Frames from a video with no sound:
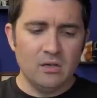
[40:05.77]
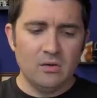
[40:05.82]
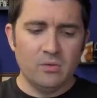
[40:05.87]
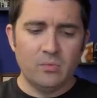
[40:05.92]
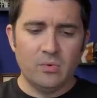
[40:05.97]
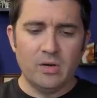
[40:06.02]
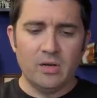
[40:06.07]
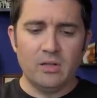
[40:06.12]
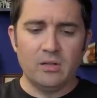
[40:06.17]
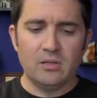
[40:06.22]

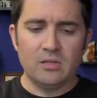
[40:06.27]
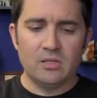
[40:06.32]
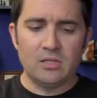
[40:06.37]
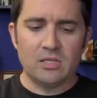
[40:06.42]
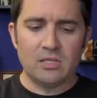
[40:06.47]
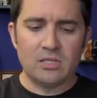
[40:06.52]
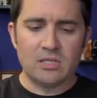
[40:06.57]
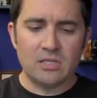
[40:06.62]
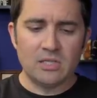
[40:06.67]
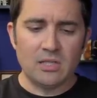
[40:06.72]
with
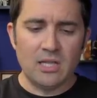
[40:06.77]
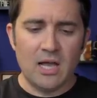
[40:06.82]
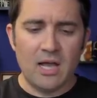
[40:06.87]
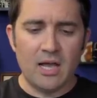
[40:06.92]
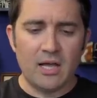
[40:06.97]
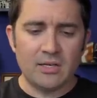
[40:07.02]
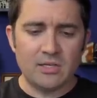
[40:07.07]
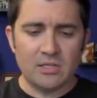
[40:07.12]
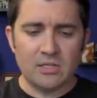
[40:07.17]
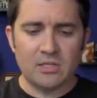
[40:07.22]

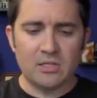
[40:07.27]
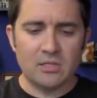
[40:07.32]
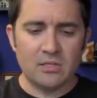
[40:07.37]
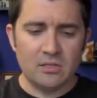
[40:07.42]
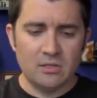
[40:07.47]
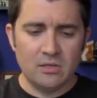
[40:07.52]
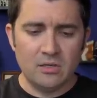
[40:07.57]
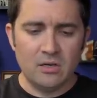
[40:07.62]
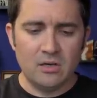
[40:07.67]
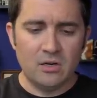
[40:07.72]
slots,
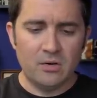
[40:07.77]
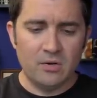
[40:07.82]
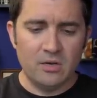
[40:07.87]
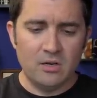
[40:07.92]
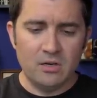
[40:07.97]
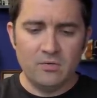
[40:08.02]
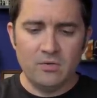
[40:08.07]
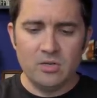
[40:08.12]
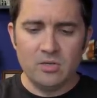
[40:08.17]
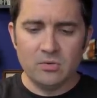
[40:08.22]
you know,
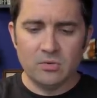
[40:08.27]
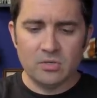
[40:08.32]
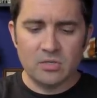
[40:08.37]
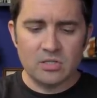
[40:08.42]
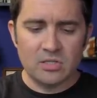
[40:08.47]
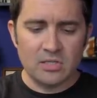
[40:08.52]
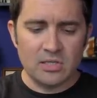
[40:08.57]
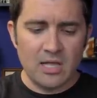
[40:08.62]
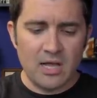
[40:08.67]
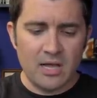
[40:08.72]
individual
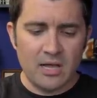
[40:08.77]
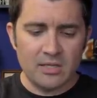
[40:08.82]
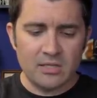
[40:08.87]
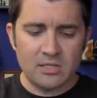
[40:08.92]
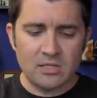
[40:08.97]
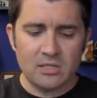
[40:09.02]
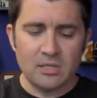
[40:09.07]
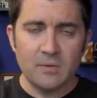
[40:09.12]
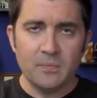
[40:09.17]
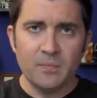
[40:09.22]

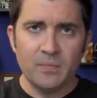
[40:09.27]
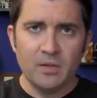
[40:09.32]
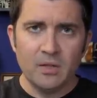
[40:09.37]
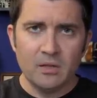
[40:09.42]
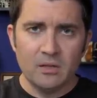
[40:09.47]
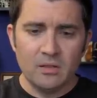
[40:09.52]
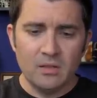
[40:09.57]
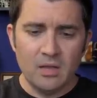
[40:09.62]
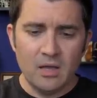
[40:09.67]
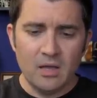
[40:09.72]
slots
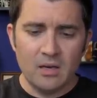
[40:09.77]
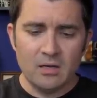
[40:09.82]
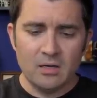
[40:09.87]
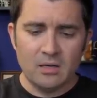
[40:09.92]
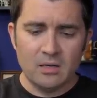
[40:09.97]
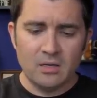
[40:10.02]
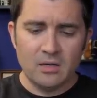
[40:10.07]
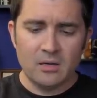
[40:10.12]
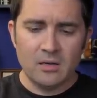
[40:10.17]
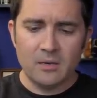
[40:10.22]
that
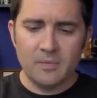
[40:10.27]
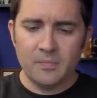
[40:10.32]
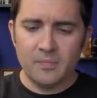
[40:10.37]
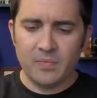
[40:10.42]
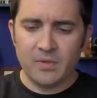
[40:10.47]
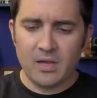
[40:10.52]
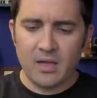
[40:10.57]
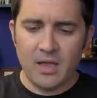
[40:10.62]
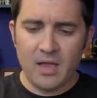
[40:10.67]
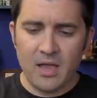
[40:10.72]
um,
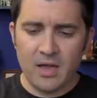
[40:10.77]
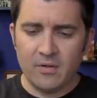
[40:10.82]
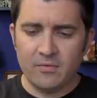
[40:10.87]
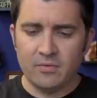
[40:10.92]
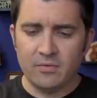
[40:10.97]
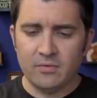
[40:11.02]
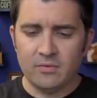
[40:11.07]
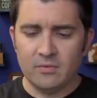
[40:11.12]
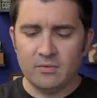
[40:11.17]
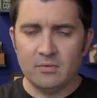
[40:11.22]
I have
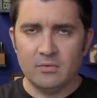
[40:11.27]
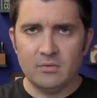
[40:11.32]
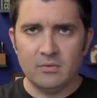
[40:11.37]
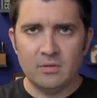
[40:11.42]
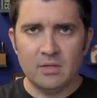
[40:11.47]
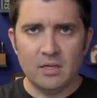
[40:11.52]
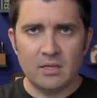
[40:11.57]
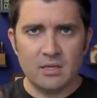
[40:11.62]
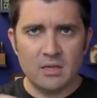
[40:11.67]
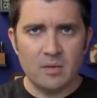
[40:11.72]

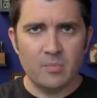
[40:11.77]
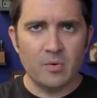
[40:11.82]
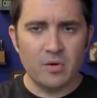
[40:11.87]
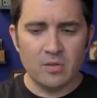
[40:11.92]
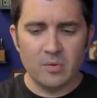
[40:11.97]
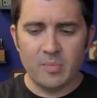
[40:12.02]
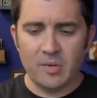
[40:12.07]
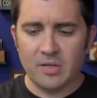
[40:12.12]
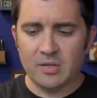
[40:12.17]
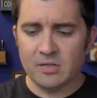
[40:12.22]
that keep all
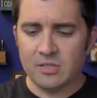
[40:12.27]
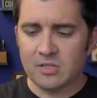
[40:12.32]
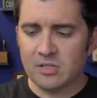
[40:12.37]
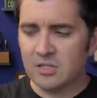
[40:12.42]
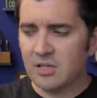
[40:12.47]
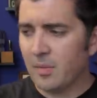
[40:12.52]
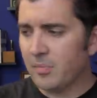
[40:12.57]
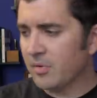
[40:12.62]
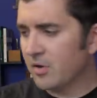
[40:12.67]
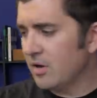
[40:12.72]
the pens
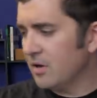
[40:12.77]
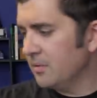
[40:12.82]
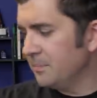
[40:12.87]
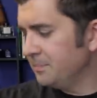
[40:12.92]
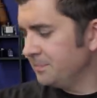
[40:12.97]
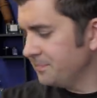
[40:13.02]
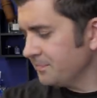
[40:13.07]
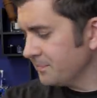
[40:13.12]
separated.